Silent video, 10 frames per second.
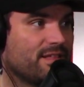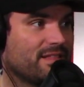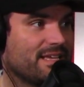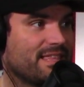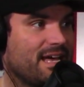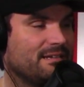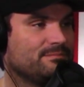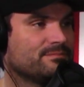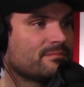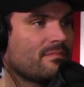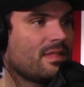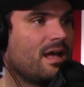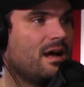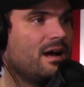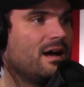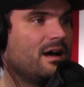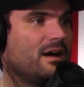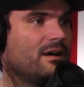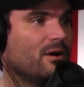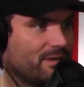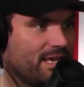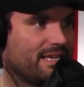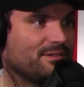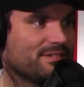Like that. Okay, Kelsey